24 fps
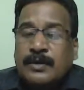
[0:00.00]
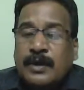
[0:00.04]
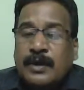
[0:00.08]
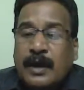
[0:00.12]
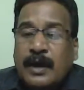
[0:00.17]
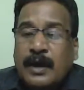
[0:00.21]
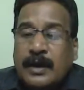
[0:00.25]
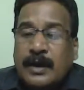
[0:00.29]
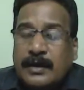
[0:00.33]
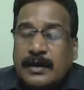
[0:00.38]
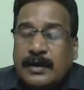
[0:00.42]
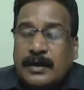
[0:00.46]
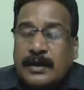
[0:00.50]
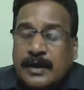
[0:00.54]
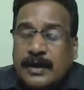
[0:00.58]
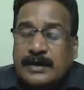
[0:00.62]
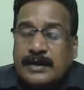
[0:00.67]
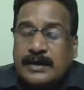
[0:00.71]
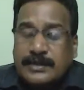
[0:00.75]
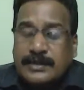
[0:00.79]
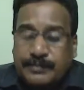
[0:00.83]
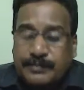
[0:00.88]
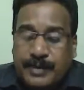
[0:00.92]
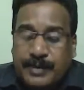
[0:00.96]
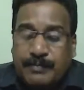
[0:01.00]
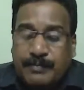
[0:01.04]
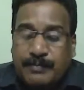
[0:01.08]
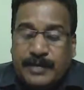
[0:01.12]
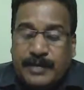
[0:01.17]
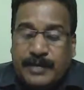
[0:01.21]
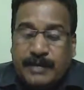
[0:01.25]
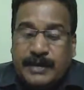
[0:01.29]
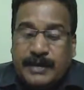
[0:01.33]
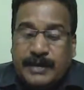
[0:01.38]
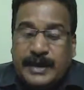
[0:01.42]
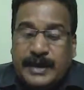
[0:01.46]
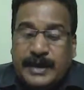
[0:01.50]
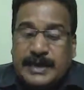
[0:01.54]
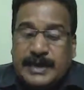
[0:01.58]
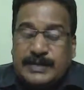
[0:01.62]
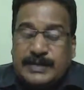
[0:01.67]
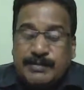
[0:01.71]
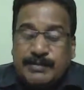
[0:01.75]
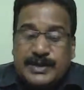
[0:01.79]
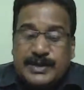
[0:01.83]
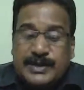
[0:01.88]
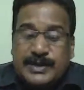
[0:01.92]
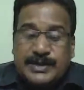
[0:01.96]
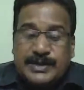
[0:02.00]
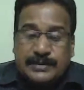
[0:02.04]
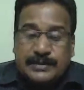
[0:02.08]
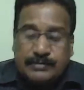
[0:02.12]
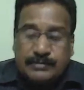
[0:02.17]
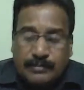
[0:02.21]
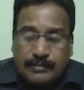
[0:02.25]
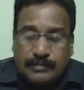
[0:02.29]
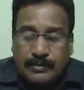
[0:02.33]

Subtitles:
and that 50 minutes means